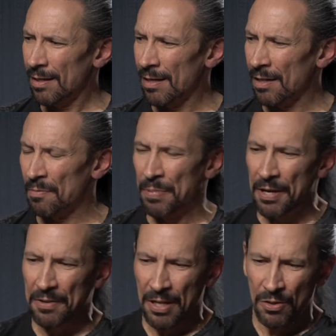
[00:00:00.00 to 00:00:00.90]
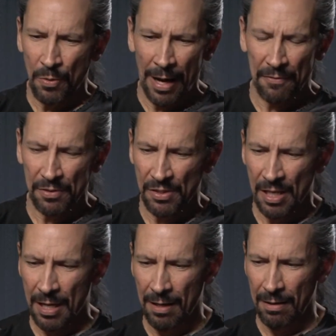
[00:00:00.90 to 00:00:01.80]
another period, you have to
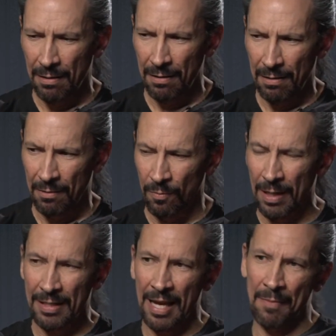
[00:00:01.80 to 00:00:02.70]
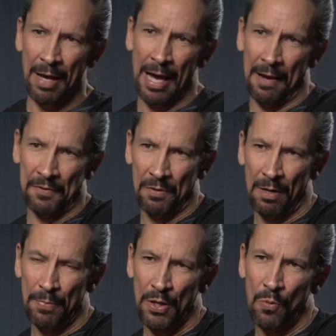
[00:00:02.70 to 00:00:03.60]
see what came
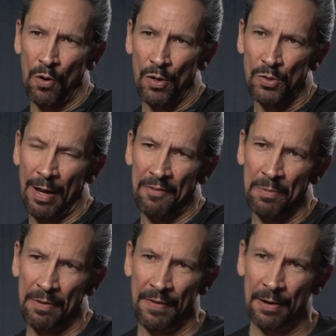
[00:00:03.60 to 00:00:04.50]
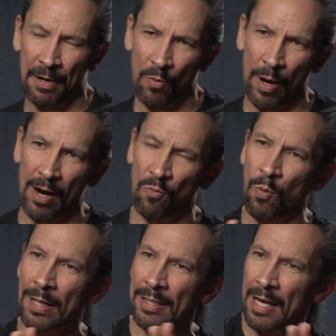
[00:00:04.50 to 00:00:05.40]
after it, but you also have to be very aware of
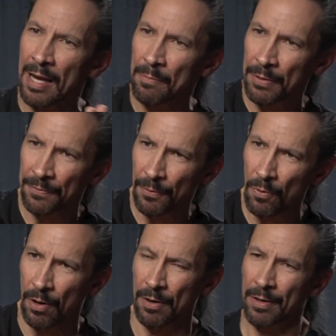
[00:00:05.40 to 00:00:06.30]
what came before.